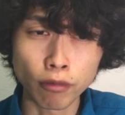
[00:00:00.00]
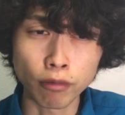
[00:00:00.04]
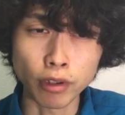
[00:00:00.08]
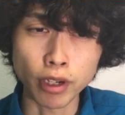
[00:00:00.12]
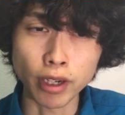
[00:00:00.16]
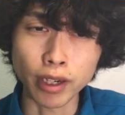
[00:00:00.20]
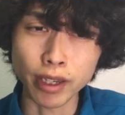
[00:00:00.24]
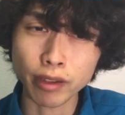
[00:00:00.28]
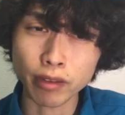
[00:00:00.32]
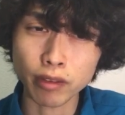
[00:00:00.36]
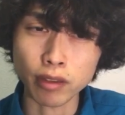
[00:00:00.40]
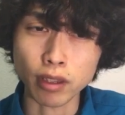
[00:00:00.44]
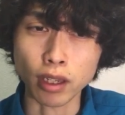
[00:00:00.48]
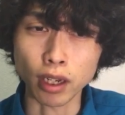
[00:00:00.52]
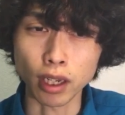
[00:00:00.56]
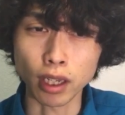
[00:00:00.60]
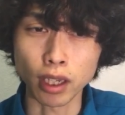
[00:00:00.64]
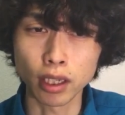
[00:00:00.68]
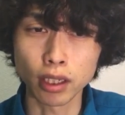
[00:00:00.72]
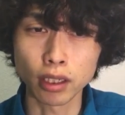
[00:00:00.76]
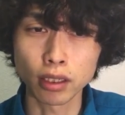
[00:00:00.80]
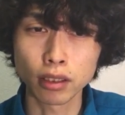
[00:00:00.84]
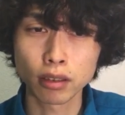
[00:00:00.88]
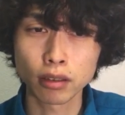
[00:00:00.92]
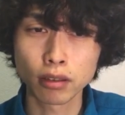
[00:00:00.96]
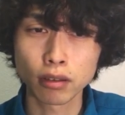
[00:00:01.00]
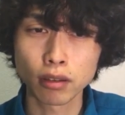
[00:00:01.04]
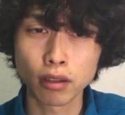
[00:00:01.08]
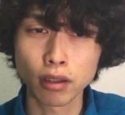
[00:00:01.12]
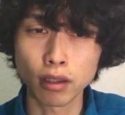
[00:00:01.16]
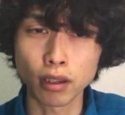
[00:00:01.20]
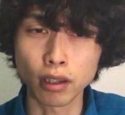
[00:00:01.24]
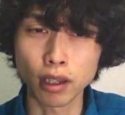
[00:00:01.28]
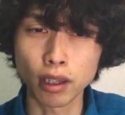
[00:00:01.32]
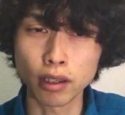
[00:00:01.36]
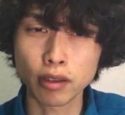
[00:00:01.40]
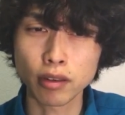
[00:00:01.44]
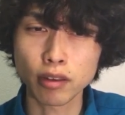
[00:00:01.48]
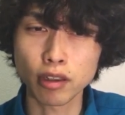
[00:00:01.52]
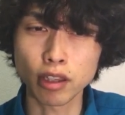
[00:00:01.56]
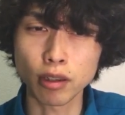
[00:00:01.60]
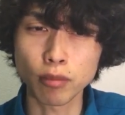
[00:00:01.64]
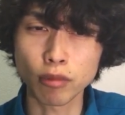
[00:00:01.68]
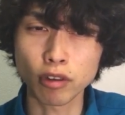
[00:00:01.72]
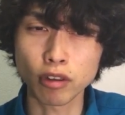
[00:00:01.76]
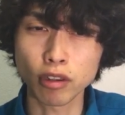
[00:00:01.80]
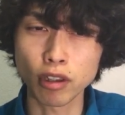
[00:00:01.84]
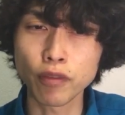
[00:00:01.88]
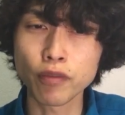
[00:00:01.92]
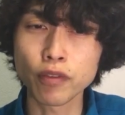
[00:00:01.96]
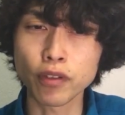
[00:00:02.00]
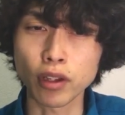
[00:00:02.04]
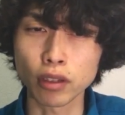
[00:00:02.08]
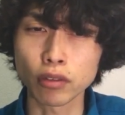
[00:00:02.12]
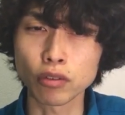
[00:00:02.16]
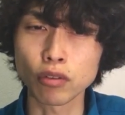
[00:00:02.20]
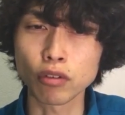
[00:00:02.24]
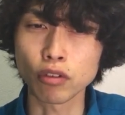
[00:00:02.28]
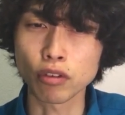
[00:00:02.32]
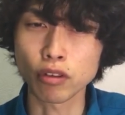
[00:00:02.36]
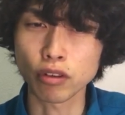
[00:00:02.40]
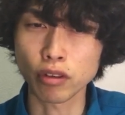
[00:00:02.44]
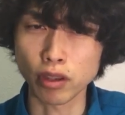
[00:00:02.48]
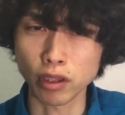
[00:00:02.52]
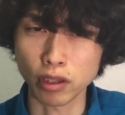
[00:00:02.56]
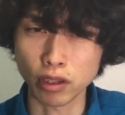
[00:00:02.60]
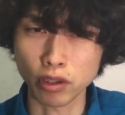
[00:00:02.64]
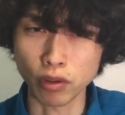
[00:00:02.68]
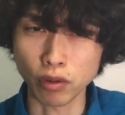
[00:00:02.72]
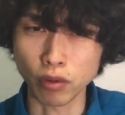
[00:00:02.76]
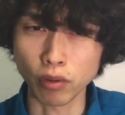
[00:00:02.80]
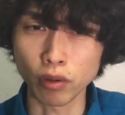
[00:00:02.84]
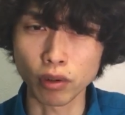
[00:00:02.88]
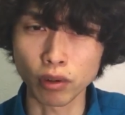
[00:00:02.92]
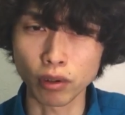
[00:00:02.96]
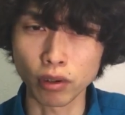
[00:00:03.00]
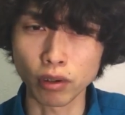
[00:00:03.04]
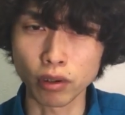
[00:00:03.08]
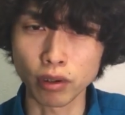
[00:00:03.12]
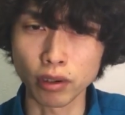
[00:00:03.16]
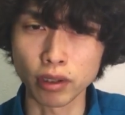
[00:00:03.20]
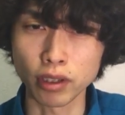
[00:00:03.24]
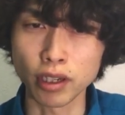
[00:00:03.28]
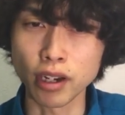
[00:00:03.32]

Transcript: Realistically, it seems difficult to secure